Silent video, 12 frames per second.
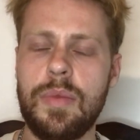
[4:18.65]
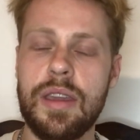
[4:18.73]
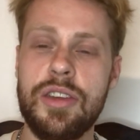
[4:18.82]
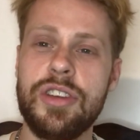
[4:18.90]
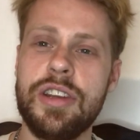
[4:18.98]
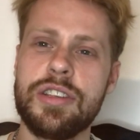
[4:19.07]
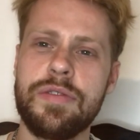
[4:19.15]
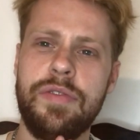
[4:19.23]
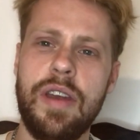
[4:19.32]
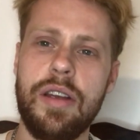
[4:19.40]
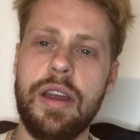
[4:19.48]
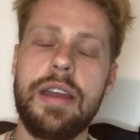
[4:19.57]
He said it's
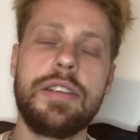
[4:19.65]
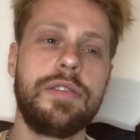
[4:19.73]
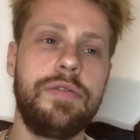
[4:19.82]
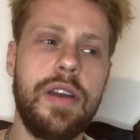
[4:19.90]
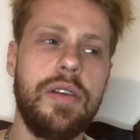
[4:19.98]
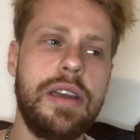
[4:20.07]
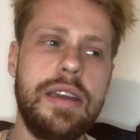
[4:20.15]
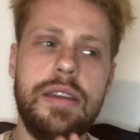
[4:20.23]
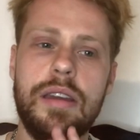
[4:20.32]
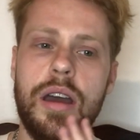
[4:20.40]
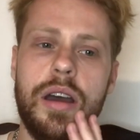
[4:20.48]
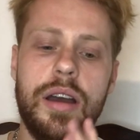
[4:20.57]
a
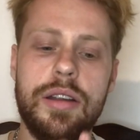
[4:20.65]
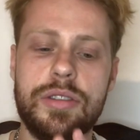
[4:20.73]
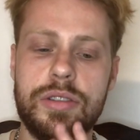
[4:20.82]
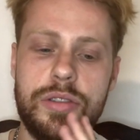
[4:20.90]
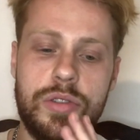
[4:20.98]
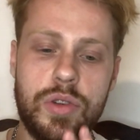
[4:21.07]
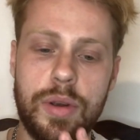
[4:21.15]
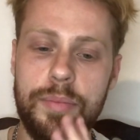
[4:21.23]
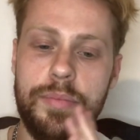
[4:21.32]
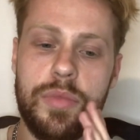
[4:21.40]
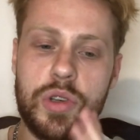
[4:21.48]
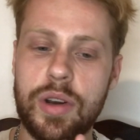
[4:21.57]
very
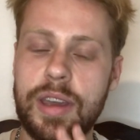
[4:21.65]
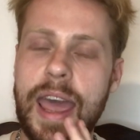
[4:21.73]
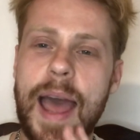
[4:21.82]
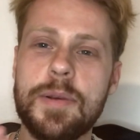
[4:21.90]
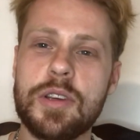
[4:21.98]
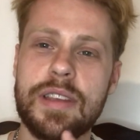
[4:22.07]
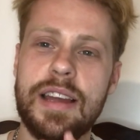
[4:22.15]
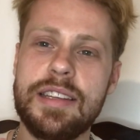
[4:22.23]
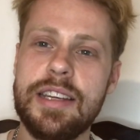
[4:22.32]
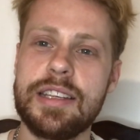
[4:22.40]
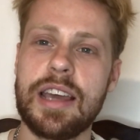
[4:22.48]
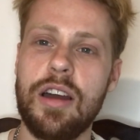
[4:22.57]
trying to capture that
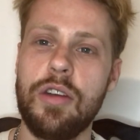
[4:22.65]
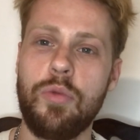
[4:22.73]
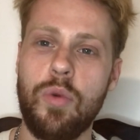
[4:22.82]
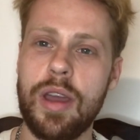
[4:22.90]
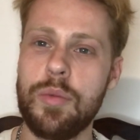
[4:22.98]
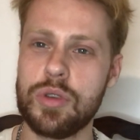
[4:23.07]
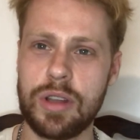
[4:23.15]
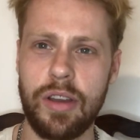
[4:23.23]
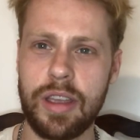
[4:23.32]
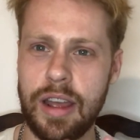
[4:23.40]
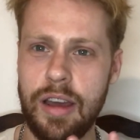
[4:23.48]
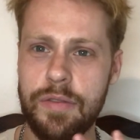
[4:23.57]
detail of what it was
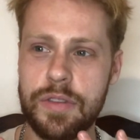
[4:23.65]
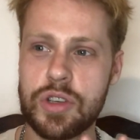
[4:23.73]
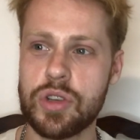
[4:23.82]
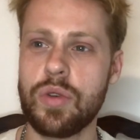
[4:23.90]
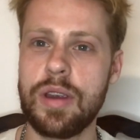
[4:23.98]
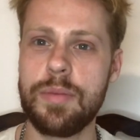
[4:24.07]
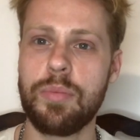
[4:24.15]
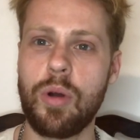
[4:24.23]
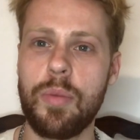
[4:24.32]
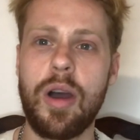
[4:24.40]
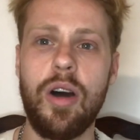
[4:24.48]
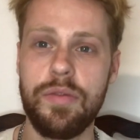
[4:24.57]
like of the screen
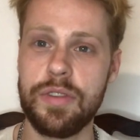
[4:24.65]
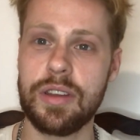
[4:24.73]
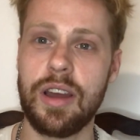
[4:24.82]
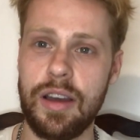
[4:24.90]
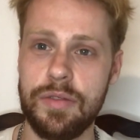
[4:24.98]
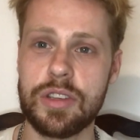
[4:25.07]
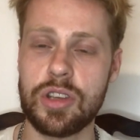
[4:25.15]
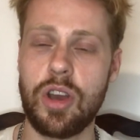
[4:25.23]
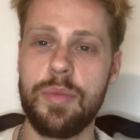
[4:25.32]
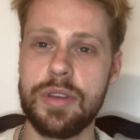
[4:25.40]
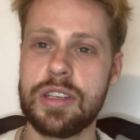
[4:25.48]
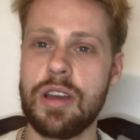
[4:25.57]
prop of the
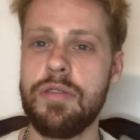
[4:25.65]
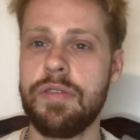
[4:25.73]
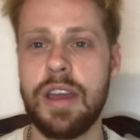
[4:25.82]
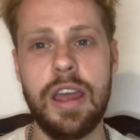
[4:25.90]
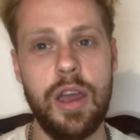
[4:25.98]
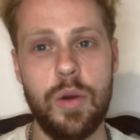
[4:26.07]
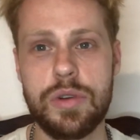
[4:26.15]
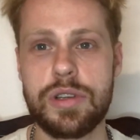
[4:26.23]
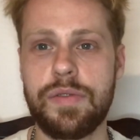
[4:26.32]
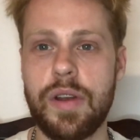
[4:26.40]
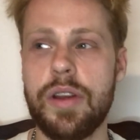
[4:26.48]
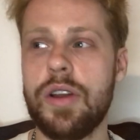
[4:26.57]
time itself, which is
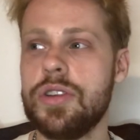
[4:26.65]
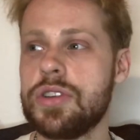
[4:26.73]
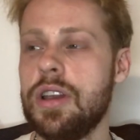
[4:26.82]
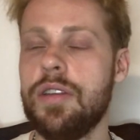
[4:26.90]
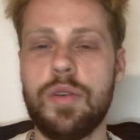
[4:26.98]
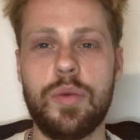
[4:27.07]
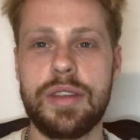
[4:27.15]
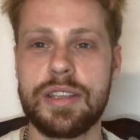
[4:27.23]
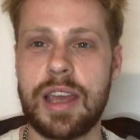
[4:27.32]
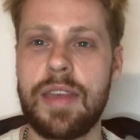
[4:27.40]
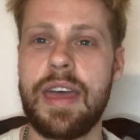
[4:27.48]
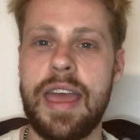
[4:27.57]
very nice. I love it when they
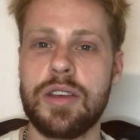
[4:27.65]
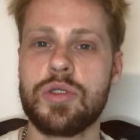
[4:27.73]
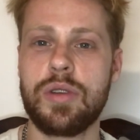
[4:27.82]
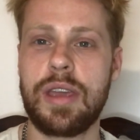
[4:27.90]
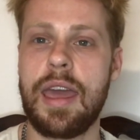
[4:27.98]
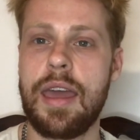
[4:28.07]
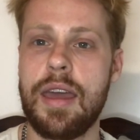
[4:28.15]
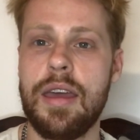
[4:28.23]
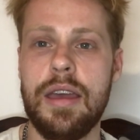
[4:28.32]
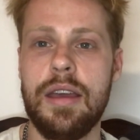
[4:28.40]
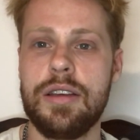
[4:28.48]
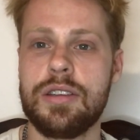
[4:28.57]
take that extra care,
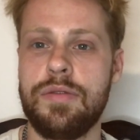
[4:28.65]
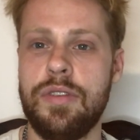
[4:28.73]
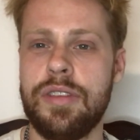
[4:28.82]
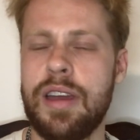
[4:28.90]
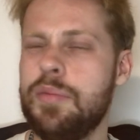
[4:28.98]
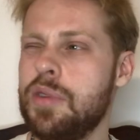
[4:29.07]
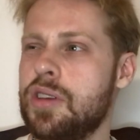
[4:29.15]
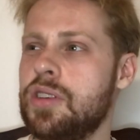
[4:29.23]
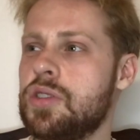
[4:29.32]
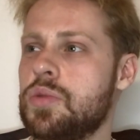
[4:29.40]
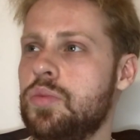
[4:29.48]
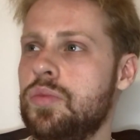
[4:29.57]
stuff like that,
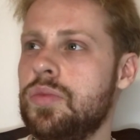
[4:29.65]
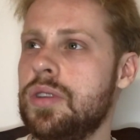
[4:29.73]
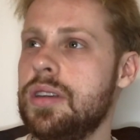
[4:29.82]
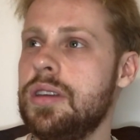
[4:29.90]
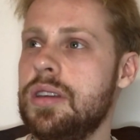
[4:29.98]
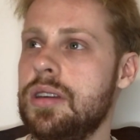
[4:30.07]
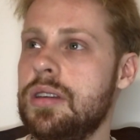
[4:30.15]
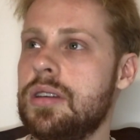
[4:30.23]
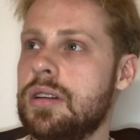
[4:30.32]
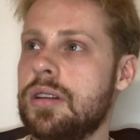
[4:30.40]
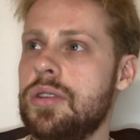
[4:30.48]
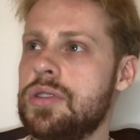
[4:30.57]
because the
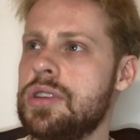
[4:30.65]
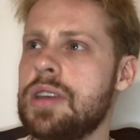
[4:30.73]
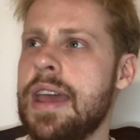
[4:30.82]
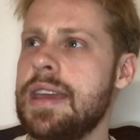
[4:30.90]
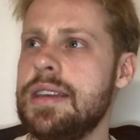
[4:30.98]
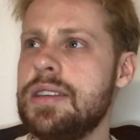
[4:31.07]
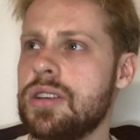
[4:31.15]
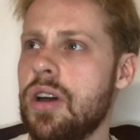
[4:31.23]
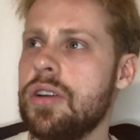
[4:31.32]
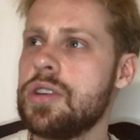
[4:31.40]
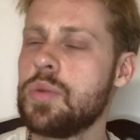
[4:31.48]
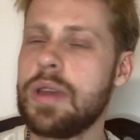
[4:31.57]
closest 80s
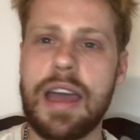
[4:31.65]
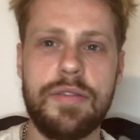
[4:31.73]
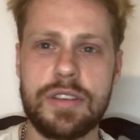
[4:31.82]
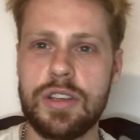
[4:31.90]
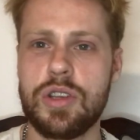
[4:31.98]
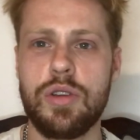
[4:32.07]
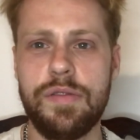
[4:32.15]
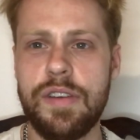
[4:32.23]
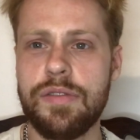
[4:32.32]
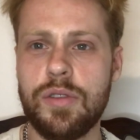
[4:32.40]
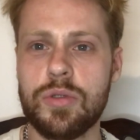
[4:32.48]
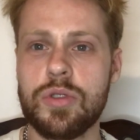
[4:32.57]
TARDIS we have is the 2
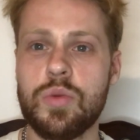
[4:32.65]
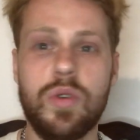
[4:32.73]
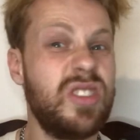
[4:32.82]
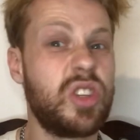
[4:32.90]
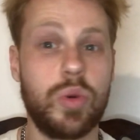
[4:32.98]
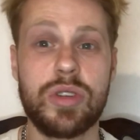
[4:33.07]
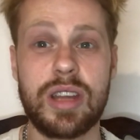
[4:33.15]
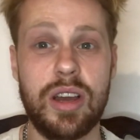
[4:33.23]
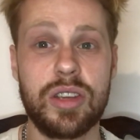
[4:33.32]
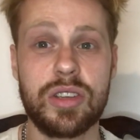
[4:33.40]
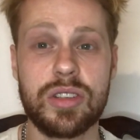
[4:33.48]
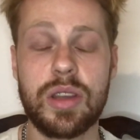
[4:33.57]
5th Doctors one, so it's
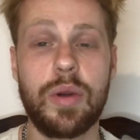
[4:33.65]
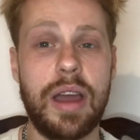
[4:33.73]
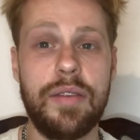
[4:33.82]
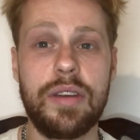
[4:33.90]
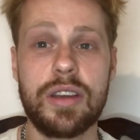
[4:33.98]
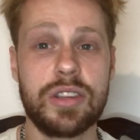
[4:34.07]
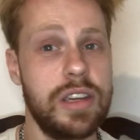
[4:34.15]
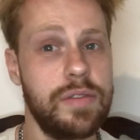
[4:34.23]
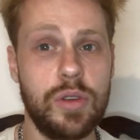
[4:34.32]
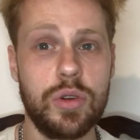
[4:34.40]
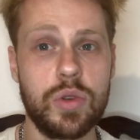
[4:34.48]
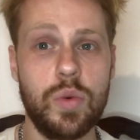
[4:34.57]
nice that we're having a 6th
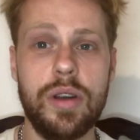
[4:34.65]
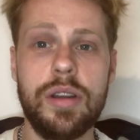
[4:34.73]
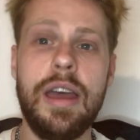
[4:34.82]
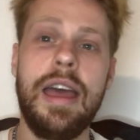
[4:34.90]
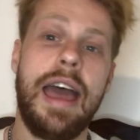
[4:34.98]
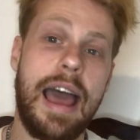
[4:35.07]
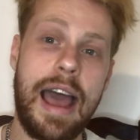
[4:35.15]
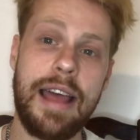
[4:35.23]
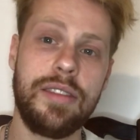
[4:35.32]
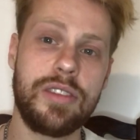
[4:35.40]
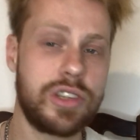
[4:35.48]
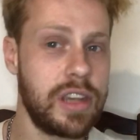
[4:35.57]
Doctor one,
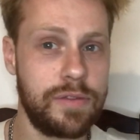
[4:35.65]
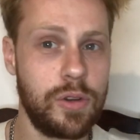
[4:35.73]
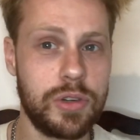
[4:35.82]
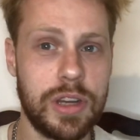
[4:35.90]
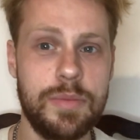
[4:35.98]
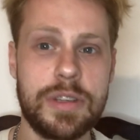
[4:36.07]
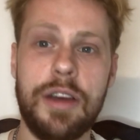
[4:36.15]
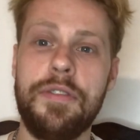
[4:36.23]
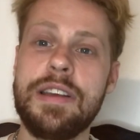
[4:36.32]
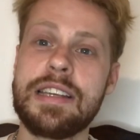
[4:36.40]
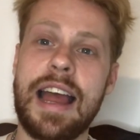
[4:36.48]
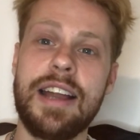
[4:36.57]
and the 6th Doctor
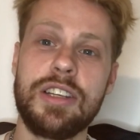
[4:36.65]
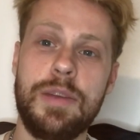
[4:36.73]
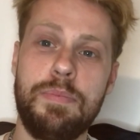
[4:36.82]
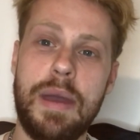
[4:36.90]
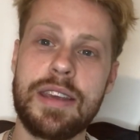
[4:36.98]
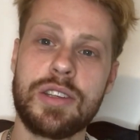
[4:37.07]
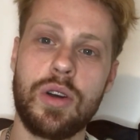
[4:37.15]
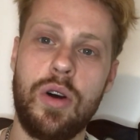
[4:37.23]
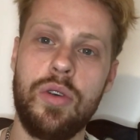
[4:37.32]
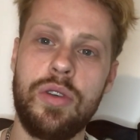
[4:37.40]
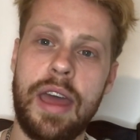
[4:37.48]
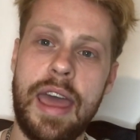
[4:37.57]
himself is actually based
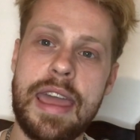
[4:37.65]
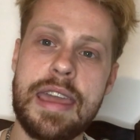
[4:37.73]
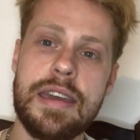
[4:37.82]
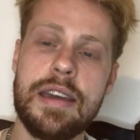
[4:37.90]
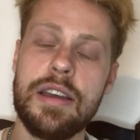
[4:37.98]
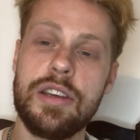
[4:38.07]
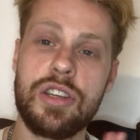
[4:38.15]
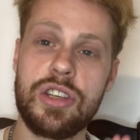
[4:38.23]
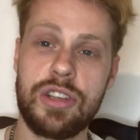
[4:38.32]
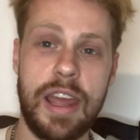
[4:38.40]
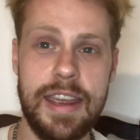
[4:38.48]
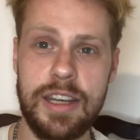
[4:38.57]
on a
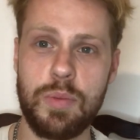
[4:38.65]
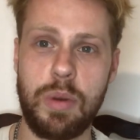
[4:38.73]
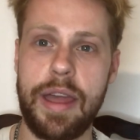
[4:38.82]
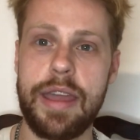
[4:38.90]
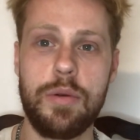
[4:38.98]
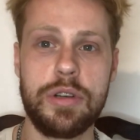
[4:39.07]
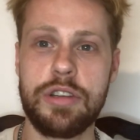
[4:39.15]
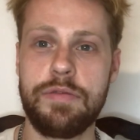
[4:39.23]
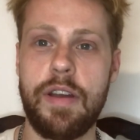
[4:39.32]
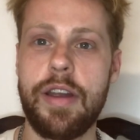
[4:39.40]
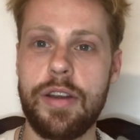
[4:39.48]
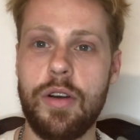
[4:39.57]
stage play, which is
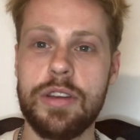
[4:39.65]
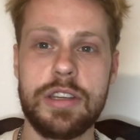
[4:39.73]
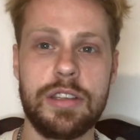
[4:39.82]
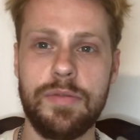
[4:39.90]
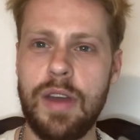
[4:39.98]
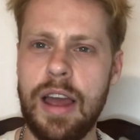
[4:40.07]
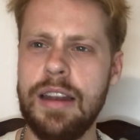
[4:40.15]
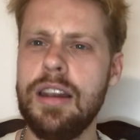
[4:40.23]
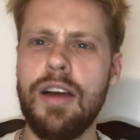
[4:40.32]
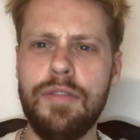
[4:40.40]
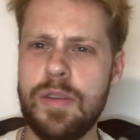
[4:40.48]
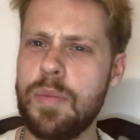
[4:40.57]
very nice. It's a
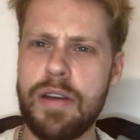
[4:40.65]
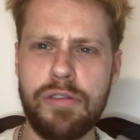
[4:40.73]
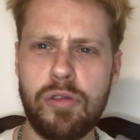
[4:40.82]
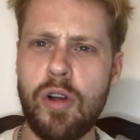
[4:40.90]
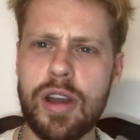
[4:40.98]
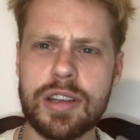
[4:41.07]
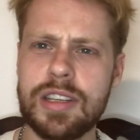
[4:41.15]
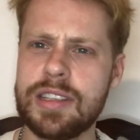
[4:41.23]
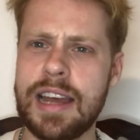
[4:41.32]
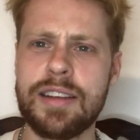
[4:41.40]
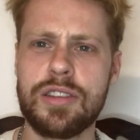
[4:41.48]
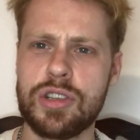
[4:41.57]
lovely bit of variety
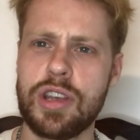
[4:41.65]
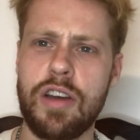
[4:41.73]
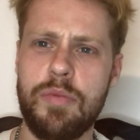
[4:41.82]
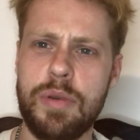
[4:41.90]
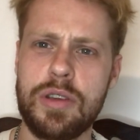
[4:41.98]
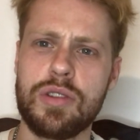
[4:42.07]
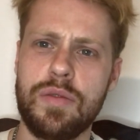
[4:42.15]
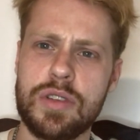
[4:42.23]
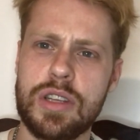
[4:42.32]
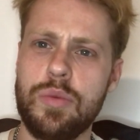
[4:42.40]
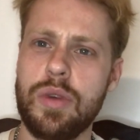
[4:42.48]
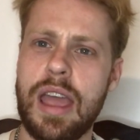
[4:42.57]
to add to the shelf, because
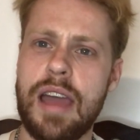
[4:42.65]
obviously we